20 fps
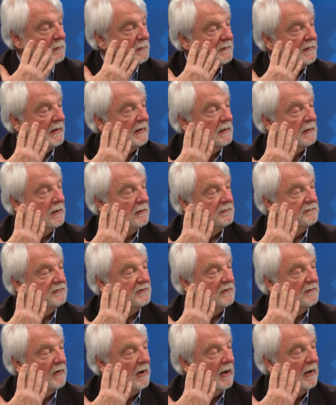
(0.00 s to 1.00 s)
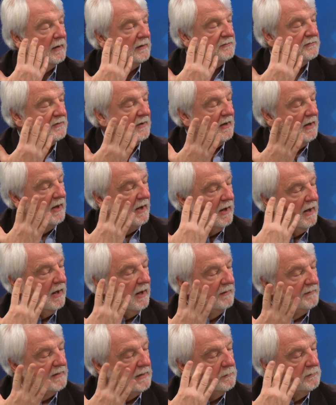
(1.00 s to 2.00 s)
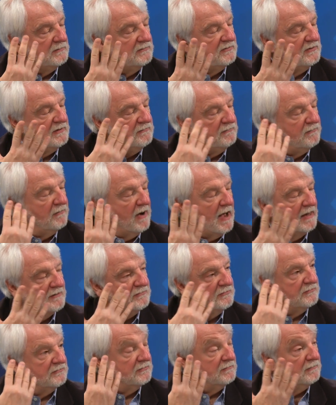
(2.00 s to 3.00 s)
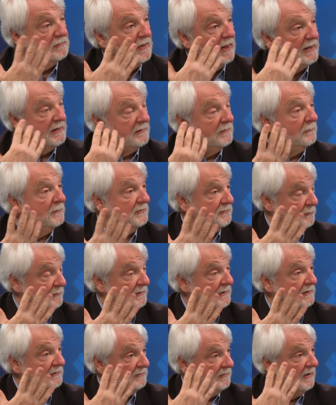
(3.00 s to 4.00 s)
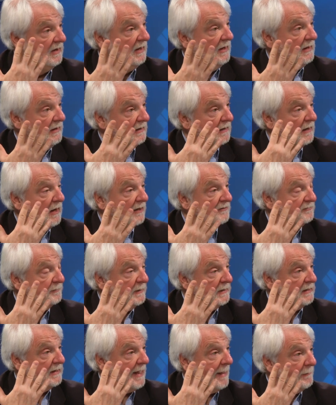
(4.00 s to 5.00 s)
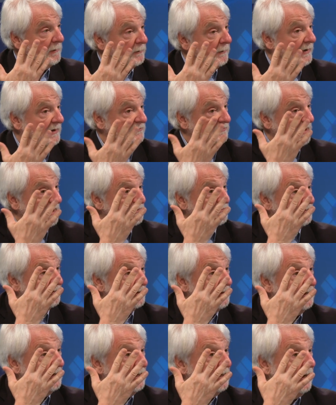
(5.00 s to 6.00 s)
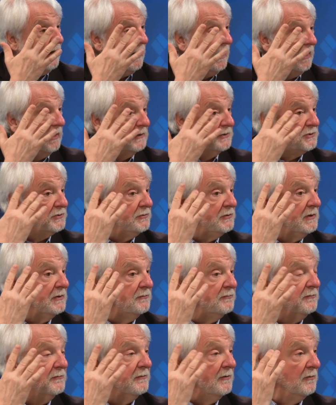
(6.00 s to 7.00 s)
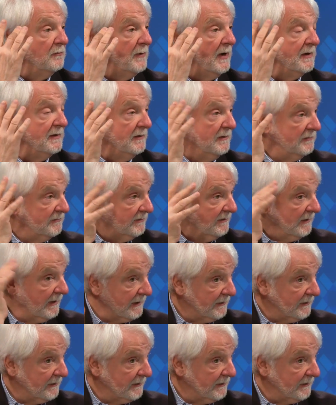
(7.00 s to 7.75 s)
that when they closed their eyes, uh, they would see flashes of light, which were these cosmic gamma rays actually uh, shooting through their retinas and